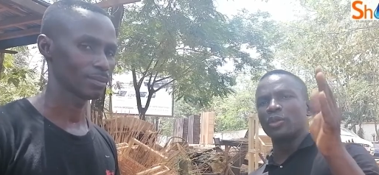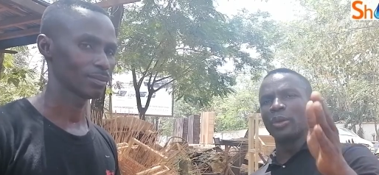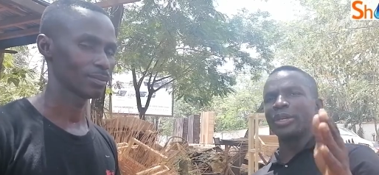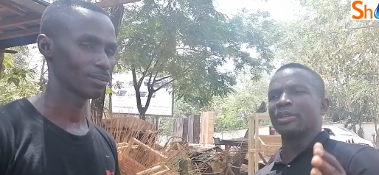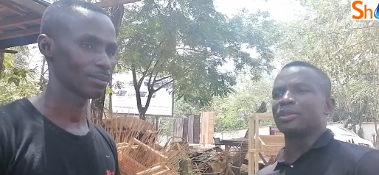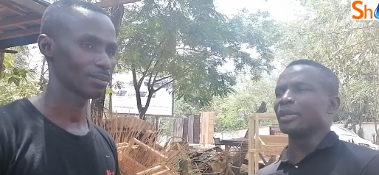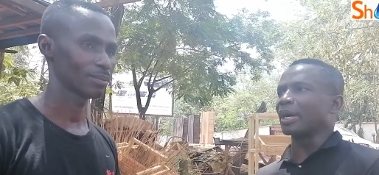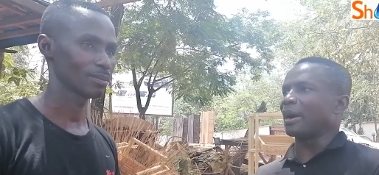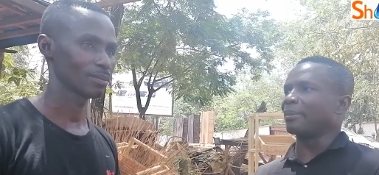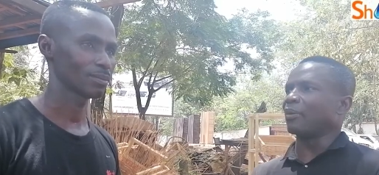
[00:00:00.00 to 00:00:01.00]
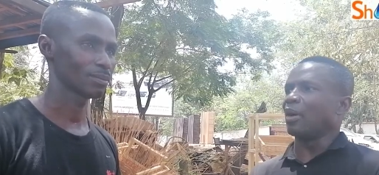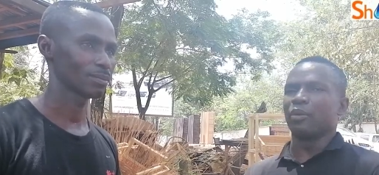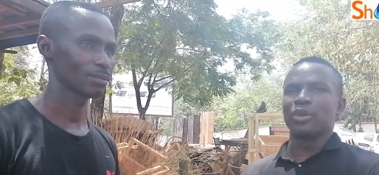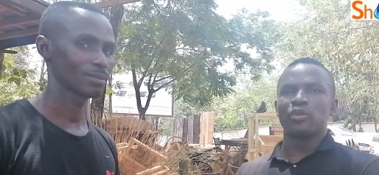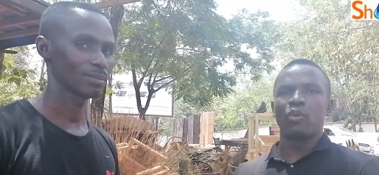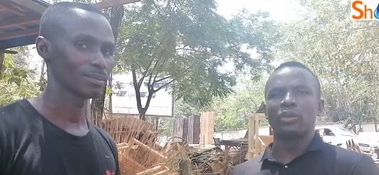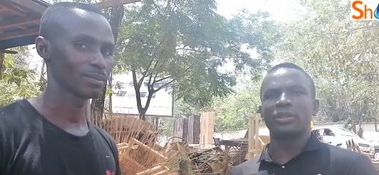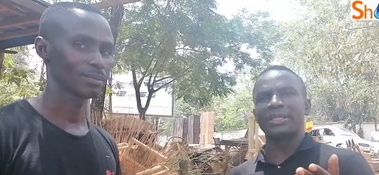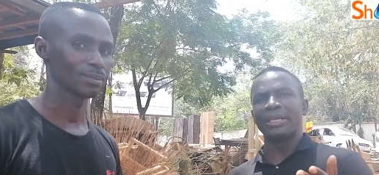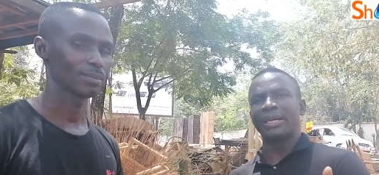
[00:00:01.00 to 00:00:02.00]
Speaker 1: to look into the camera? What would you
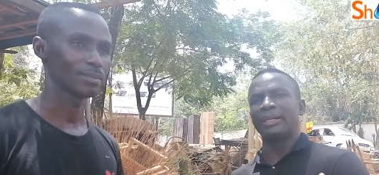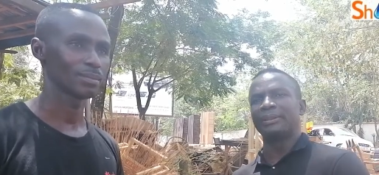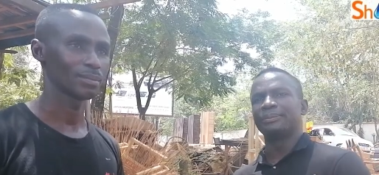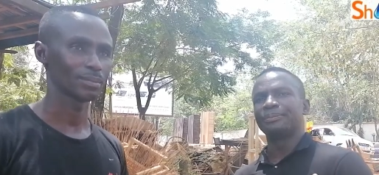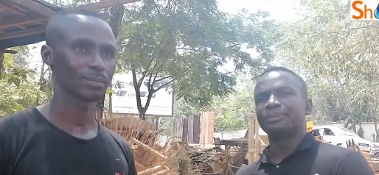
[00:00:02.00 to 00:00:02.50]
want to tell